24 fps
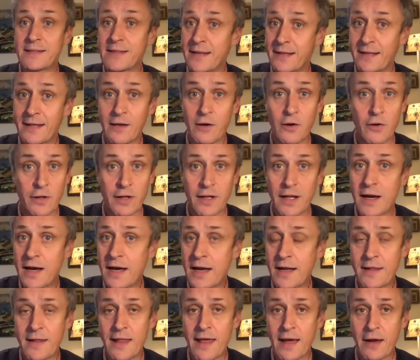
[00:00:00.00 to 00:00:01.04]
Certainly
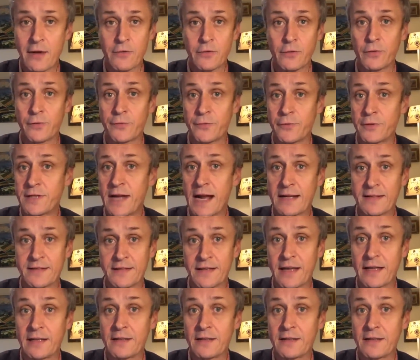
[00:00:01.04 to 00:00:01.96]
online, their calls for attacks